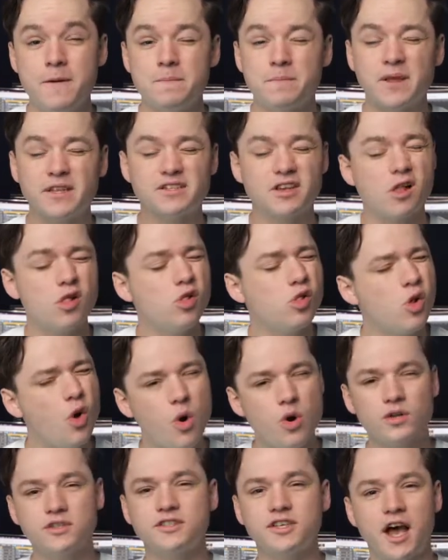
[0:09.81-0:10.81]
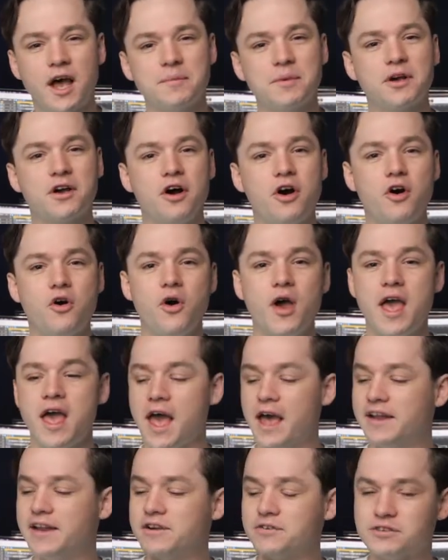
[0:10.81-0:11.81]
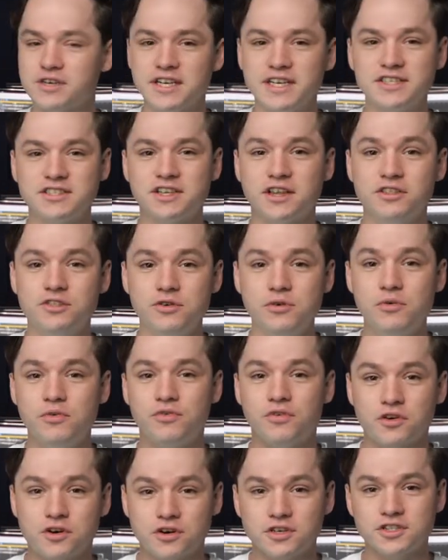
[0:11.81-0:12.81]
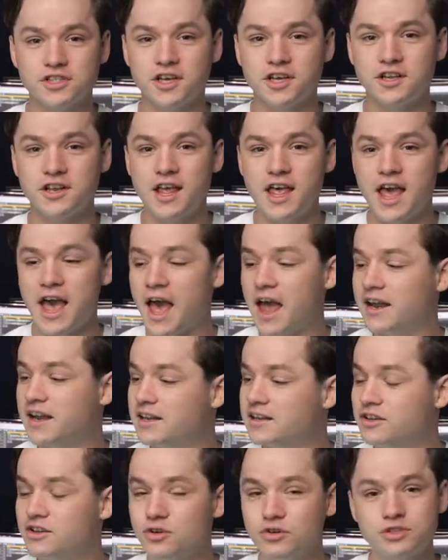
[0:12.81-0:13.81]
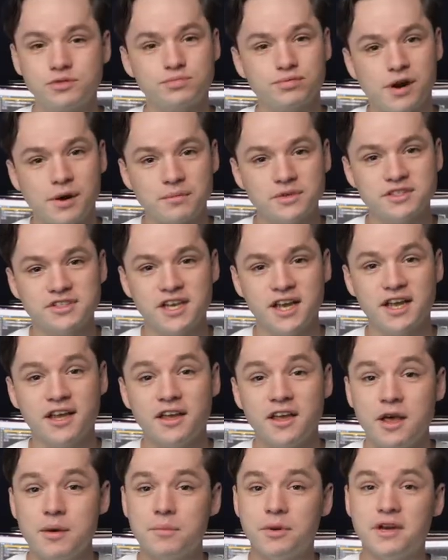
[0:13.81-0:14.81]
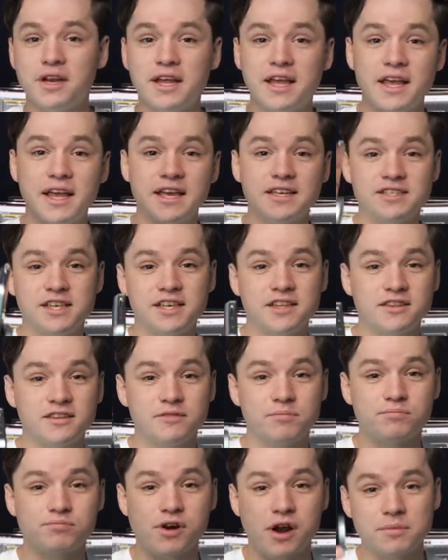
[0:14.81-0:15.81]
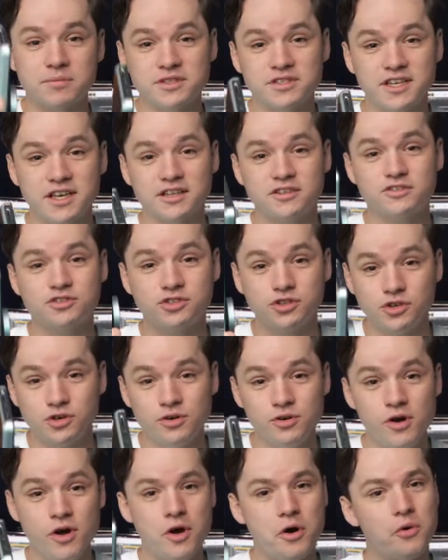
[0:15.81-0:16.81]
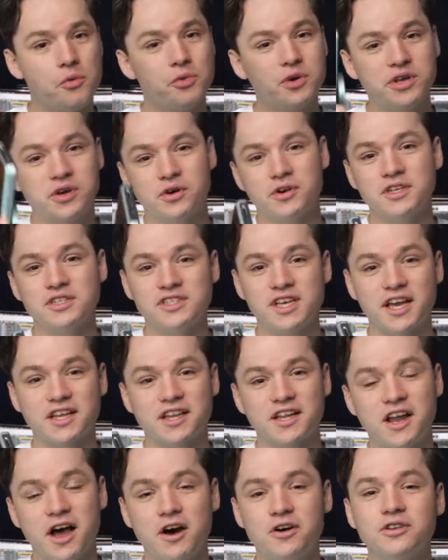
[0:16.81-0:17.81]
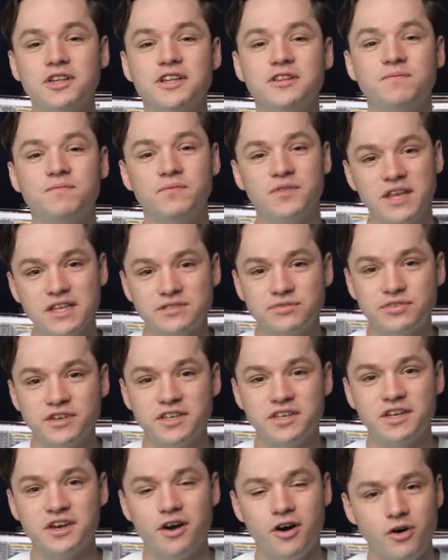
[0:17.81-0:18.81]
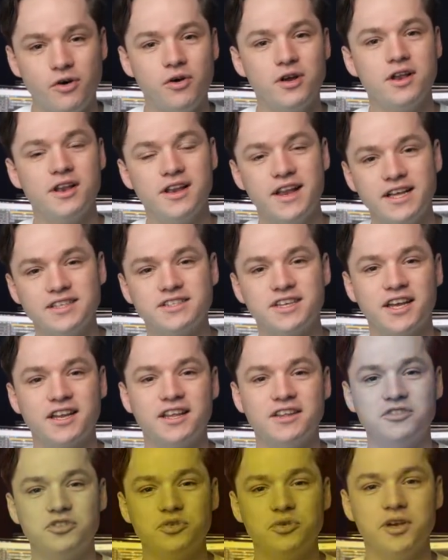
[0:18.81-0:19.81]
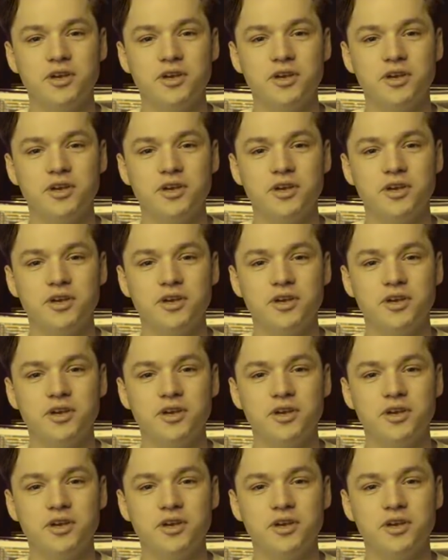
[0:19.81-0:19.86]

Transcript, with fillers: that's a long time ago, and they released a new version and it looks promising, but is it promising too? We're gonna check that out in this video. Let's get into